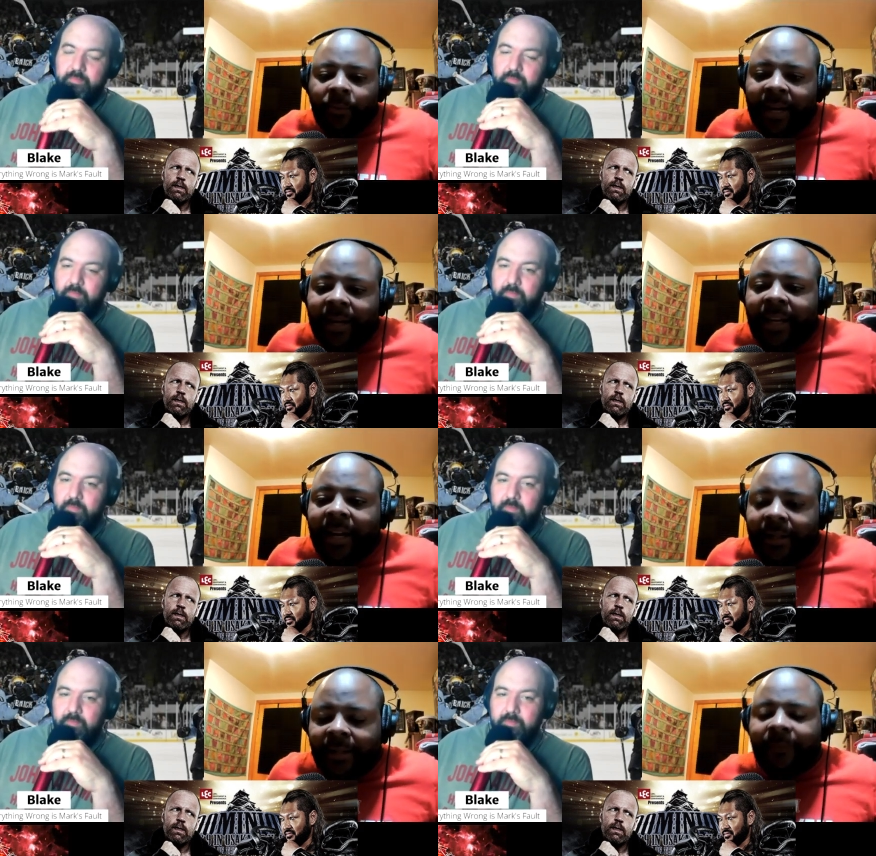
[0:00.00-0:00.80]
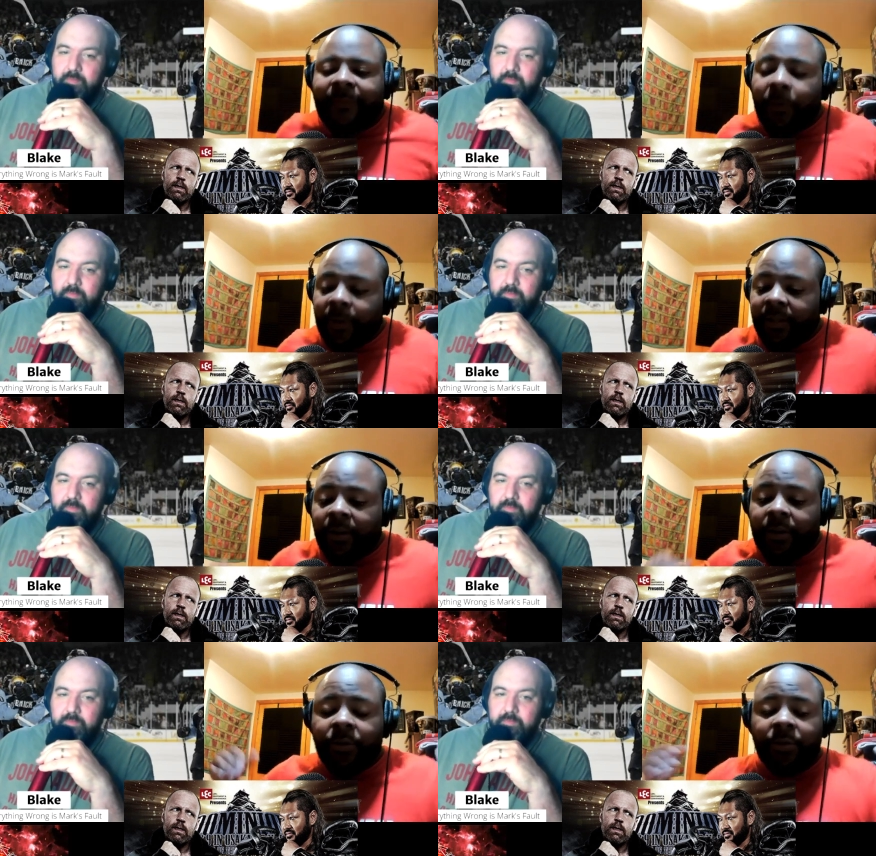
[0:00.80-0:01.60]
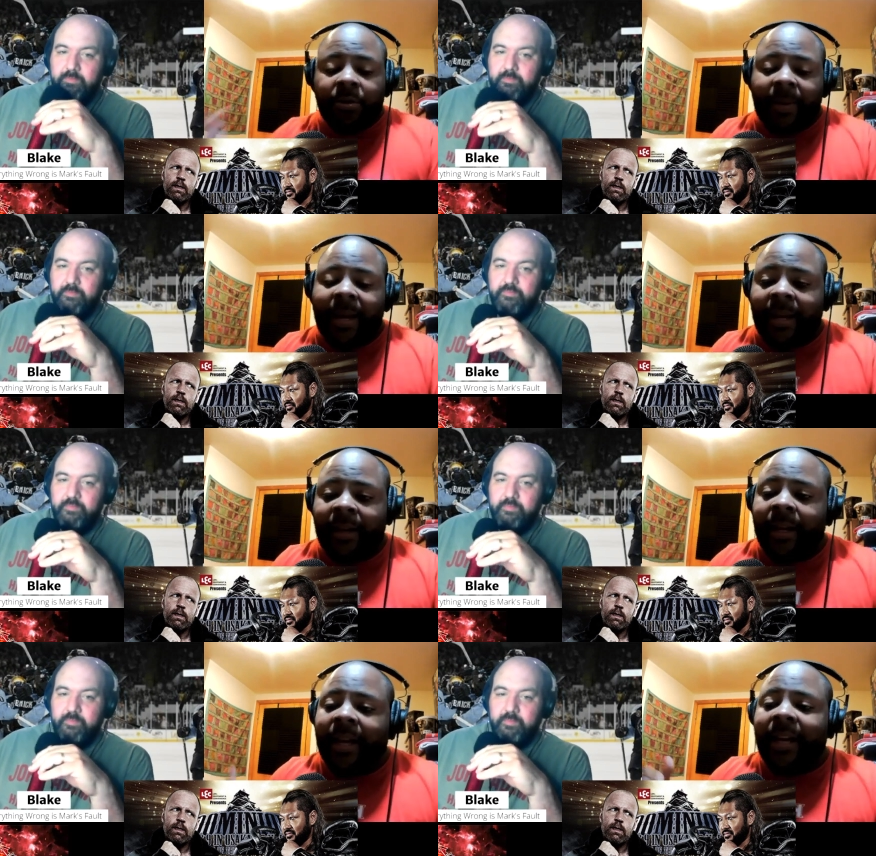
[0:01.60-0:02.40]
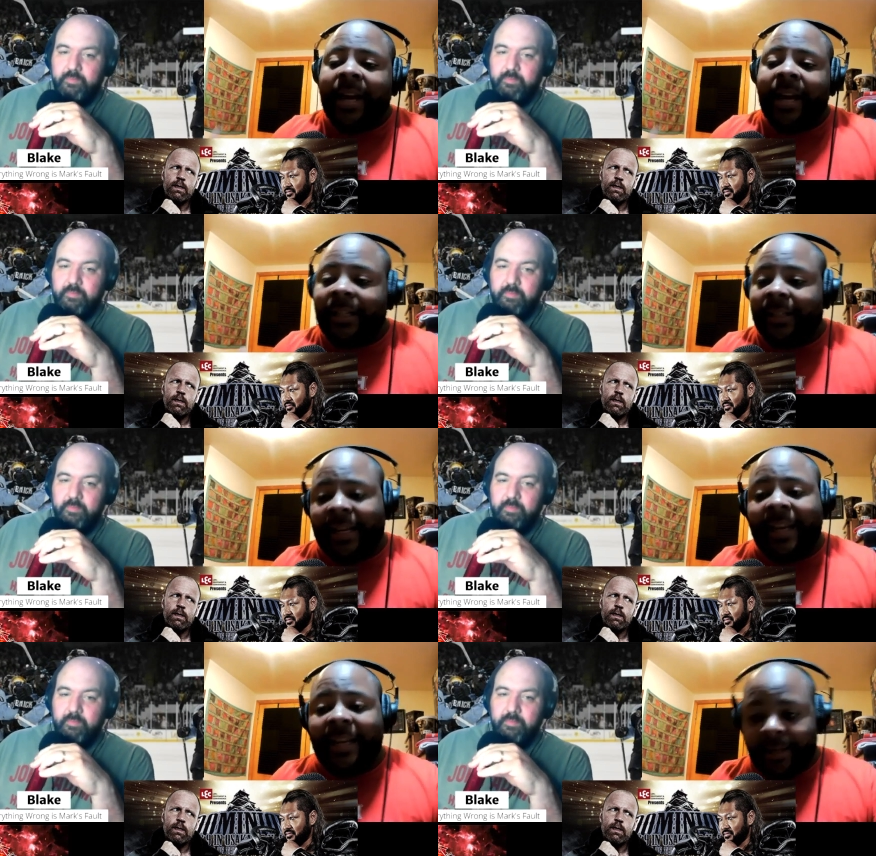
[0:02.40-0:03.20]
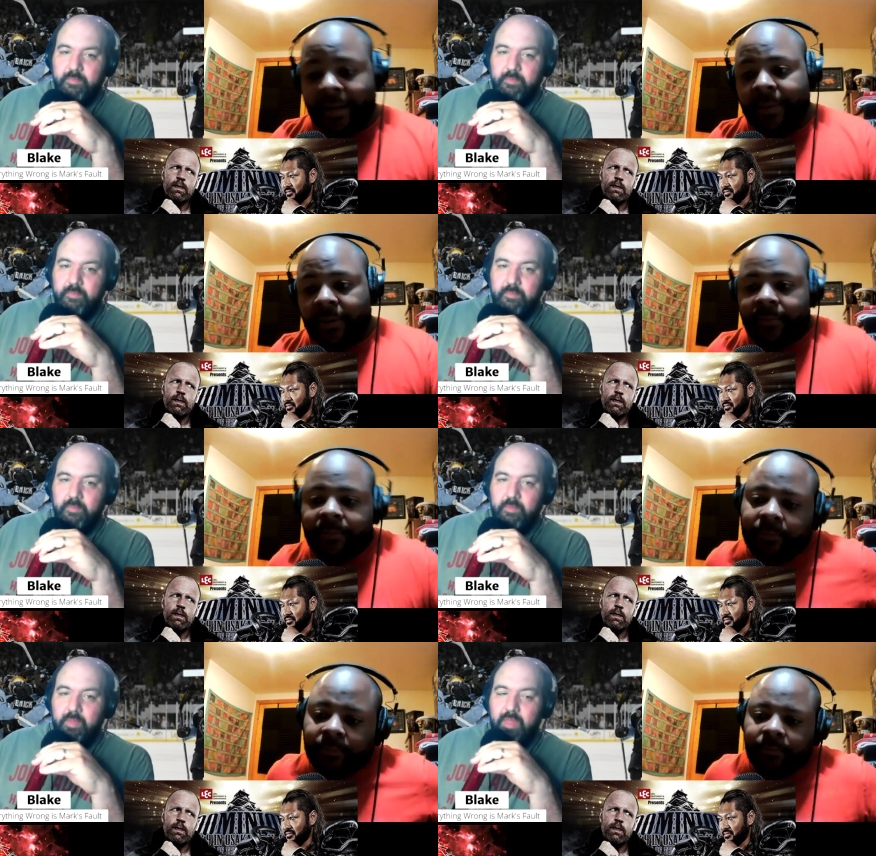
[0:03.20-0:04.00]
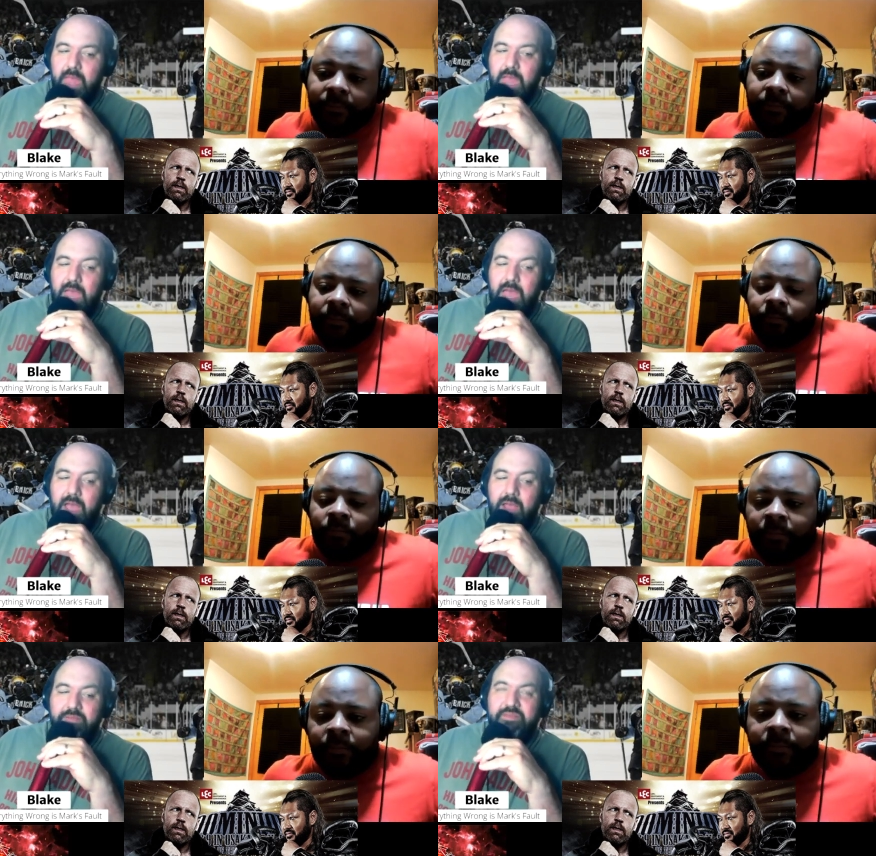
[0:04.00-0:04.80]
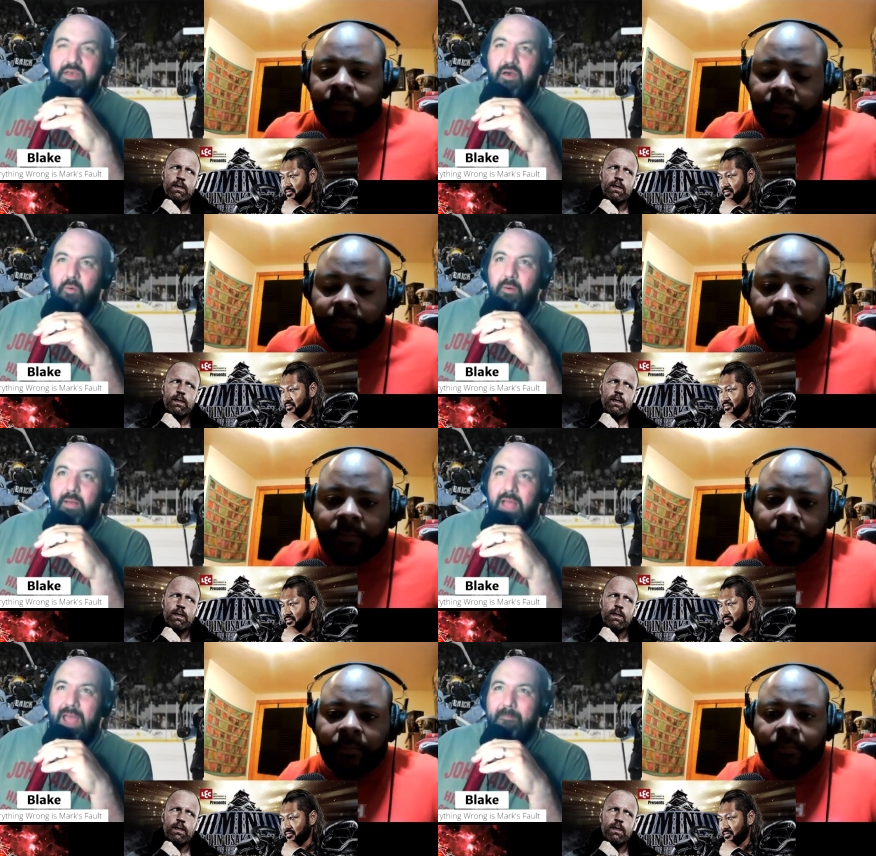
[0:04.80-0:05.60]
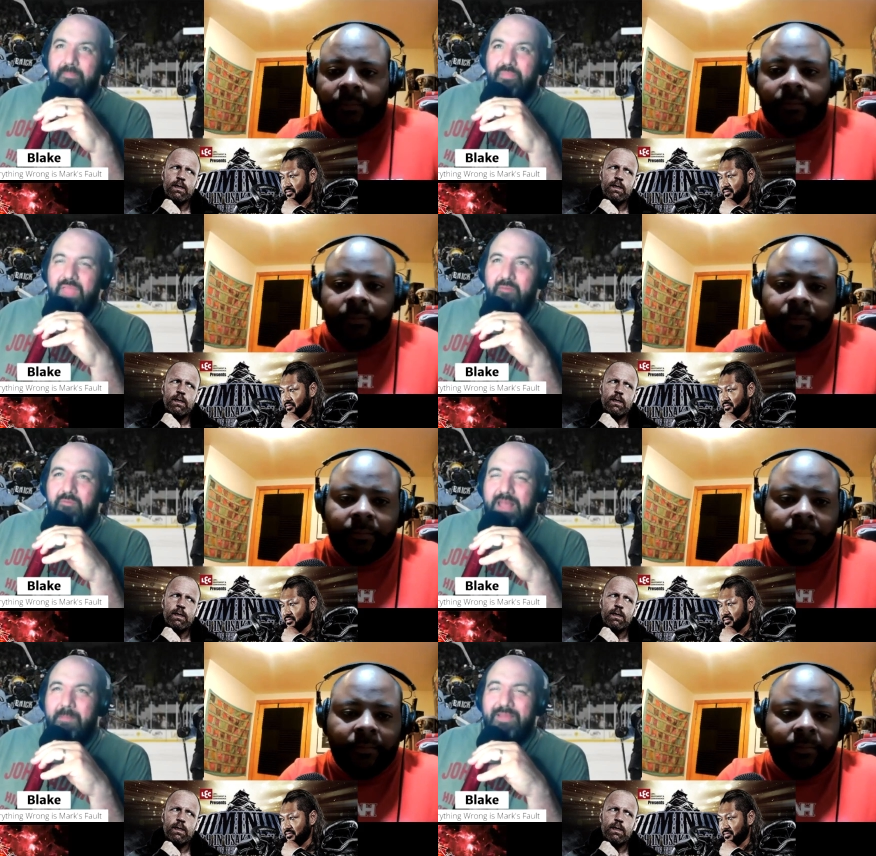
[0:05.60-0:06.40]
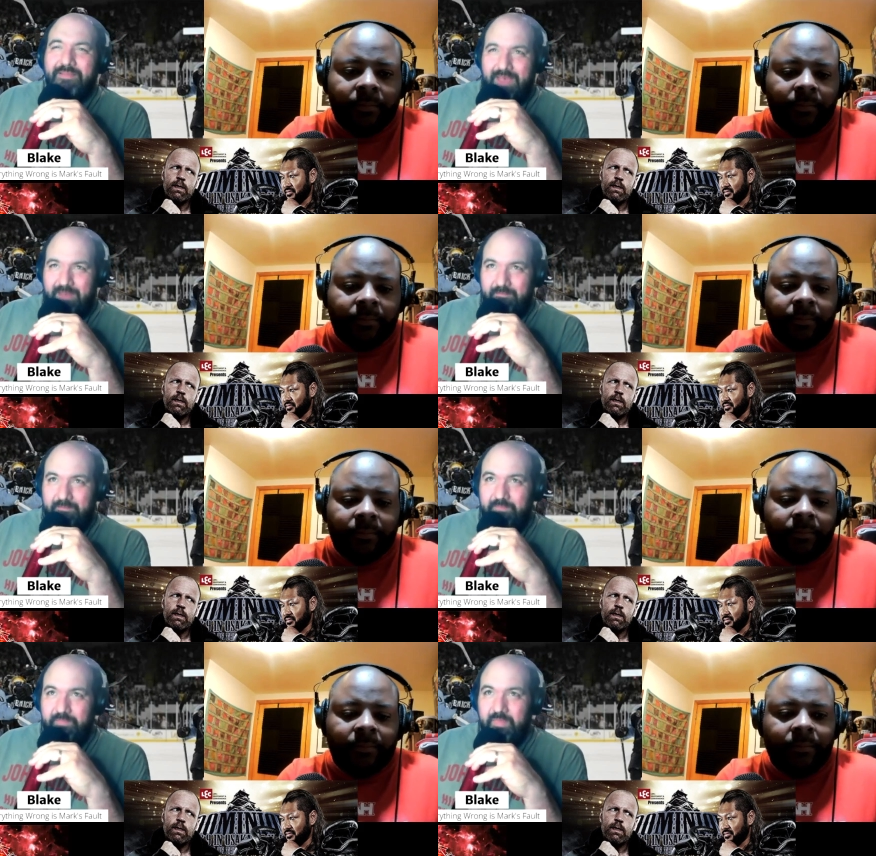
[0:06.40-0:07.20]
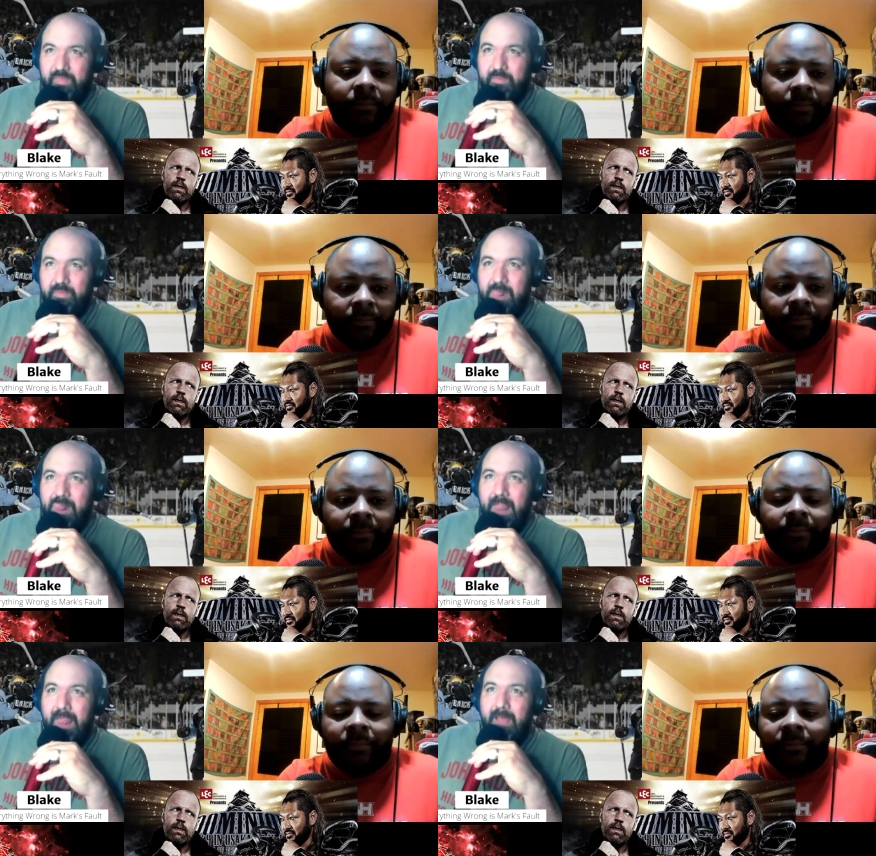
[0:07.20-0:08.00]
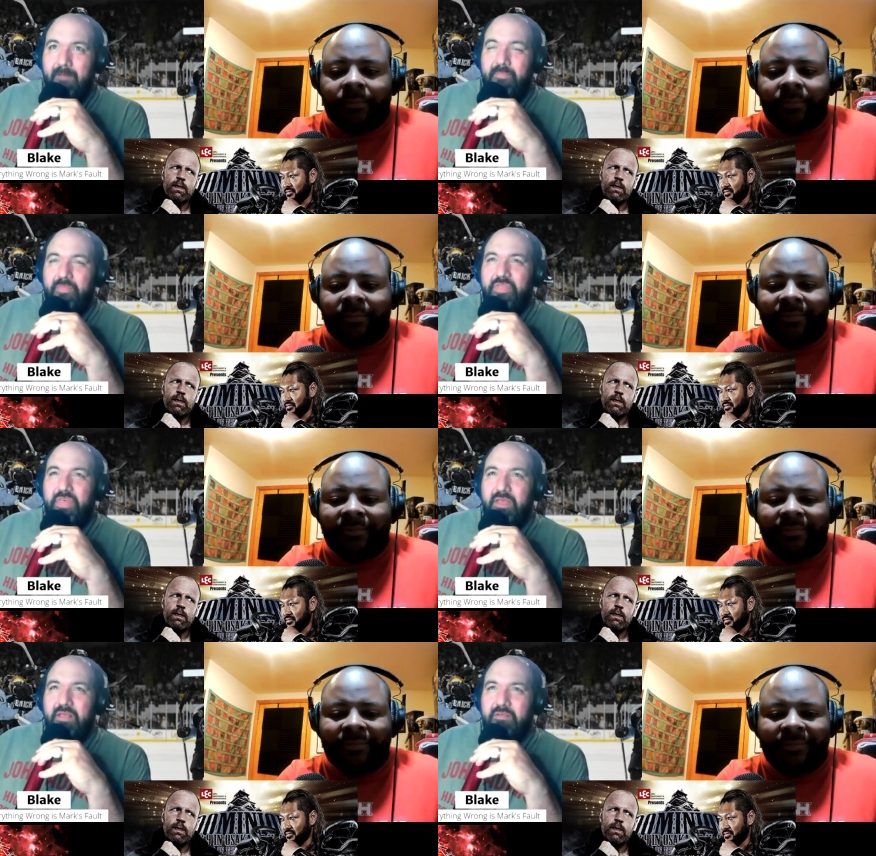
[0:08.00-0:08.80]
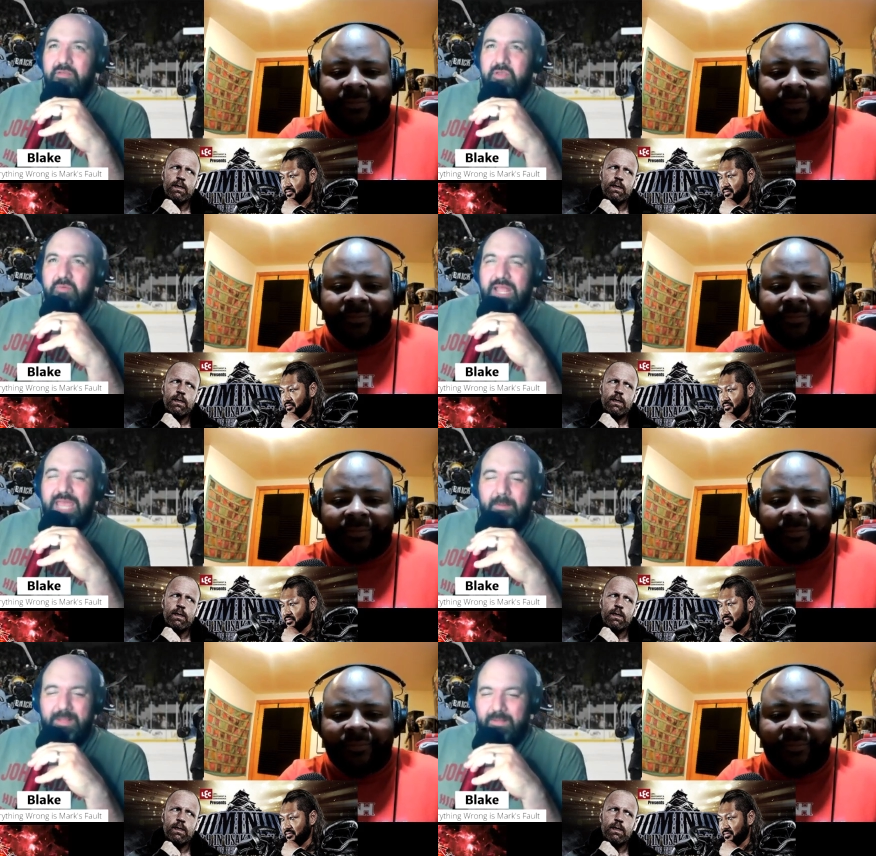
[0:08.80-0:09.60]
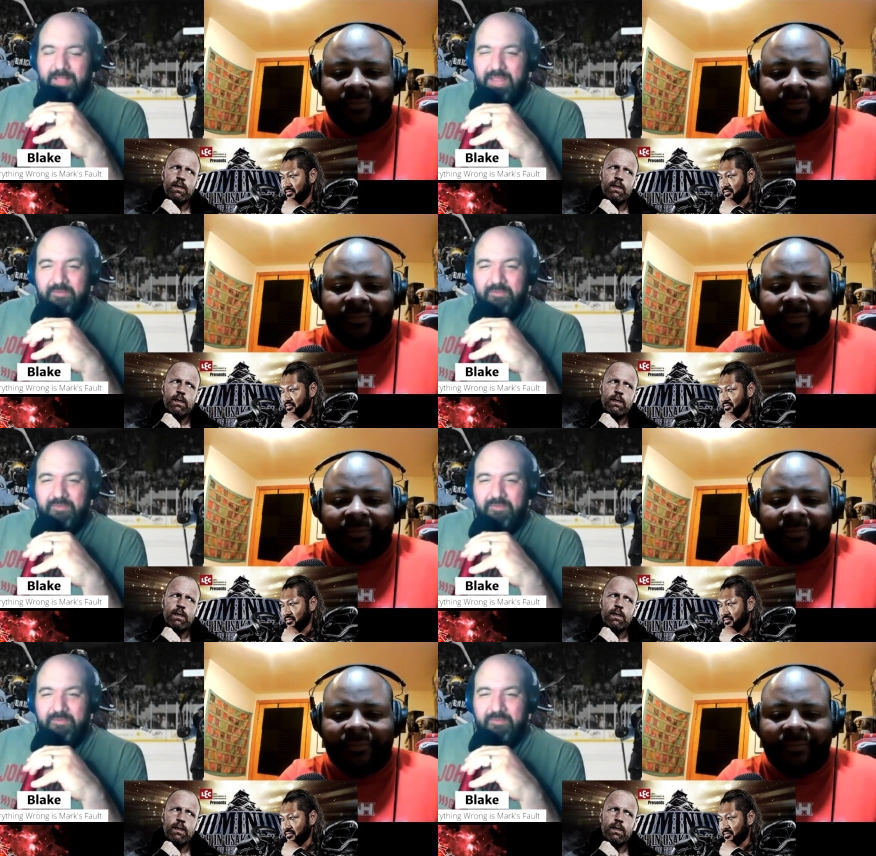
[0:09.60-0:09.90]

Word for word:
Speaker 1: way again to focus on New Japan and not just AEW.
Speaker 2: So, with that being said, mm-hmm. they can't put the belt on